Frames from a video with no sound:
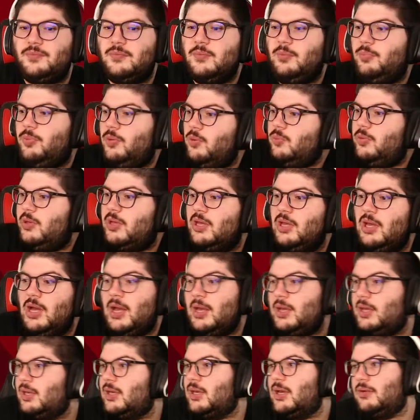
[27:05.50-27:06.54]
But
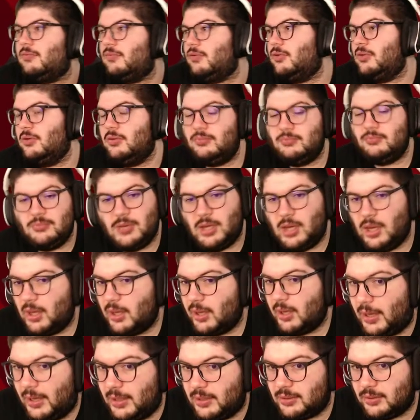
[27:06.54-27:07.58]
I could get it wrong.
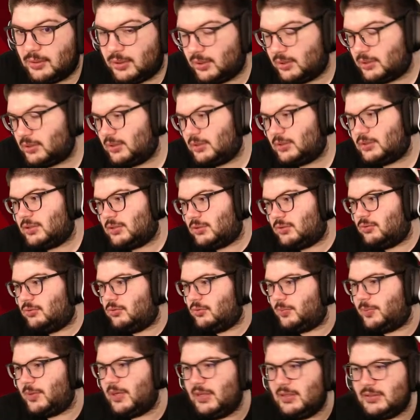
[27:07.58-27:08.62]
It just all
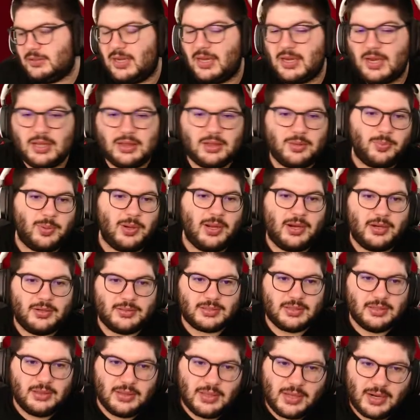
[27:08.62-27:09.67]
depends. I got the
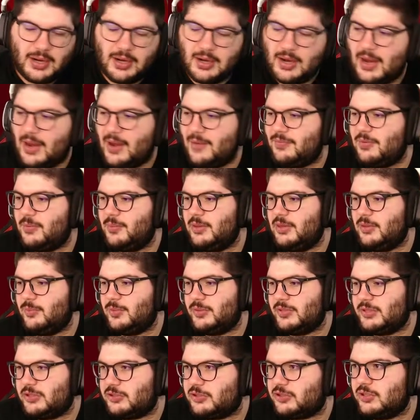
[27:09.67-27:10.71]
players in there. I have them in the
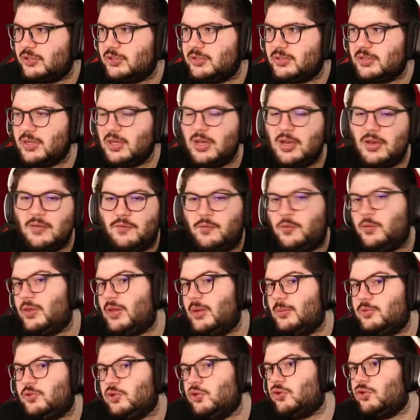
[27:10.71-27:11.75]
positions for
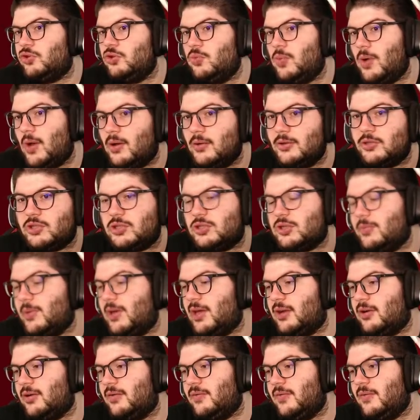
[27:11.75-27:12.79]
them to do well. It's just a
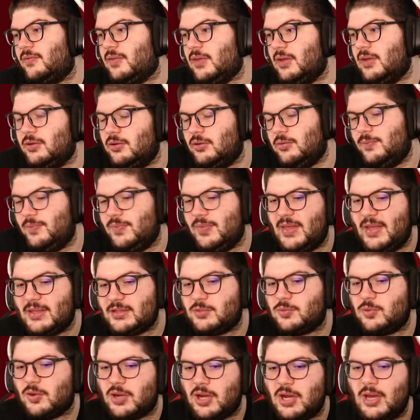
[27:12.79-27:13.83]
matter of if they do. And
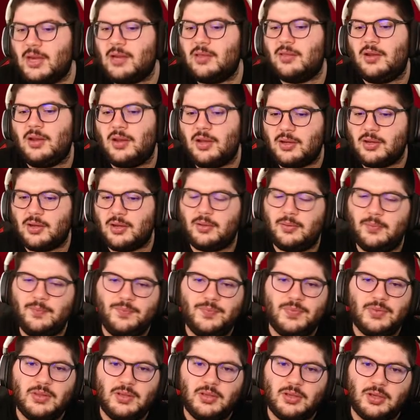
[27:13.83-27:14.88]
that's where kind of the luck
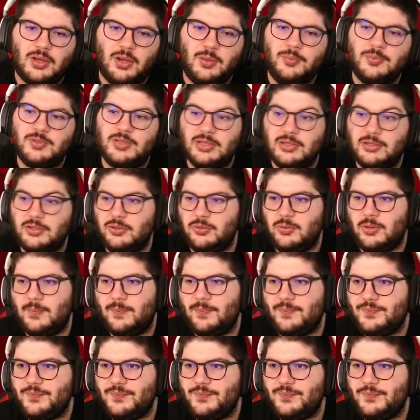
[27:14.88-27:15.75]
comes into it.